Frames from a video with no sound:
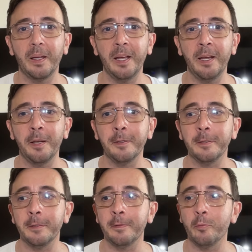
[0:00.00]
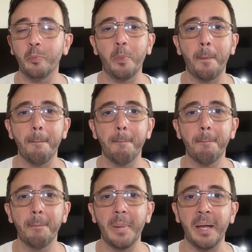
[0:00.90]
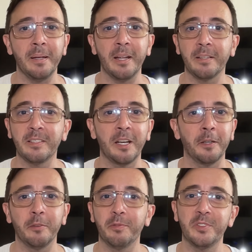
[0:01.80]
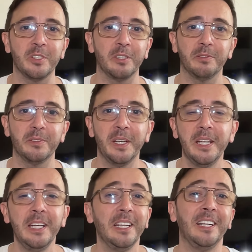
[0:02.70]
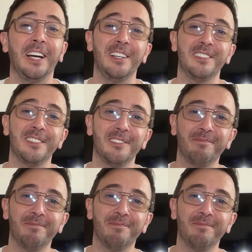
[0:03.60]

And and that kind of stuff. Guys,